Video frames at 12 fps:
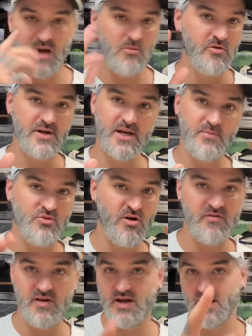I'm already in
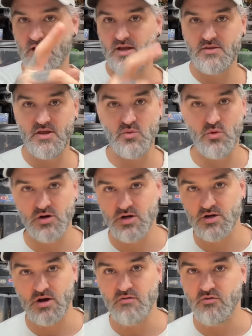profit. The other one can
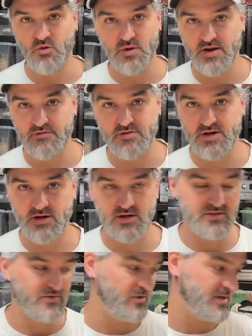go for whatever it goes
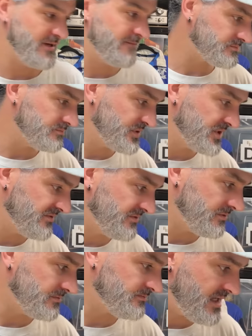for now.
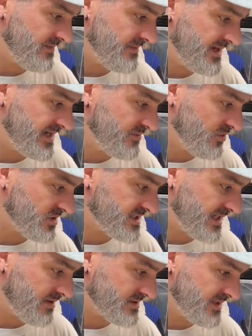Beautiful. Any more
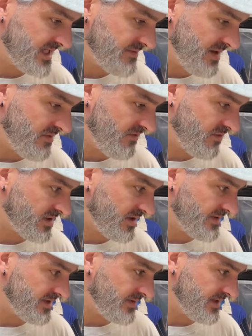sales on eBay before I go
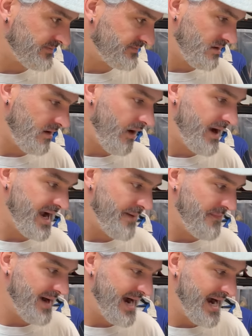anywhere? I
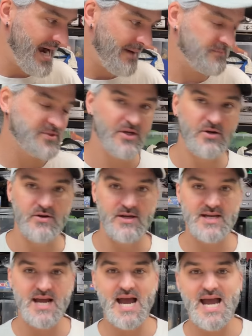am
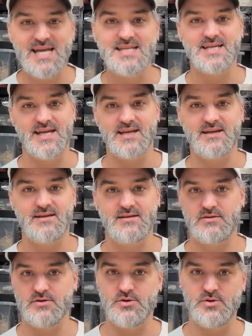absolutely hating
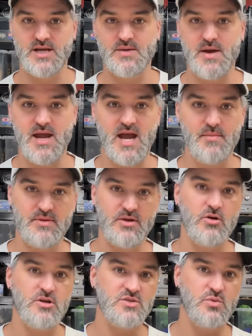the new eBay app. They've
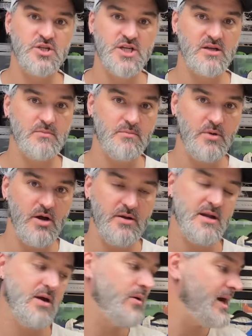got a switching button
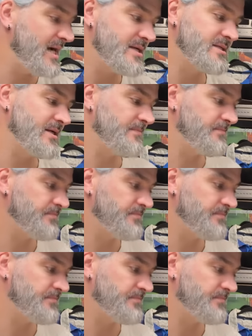now. Hate it.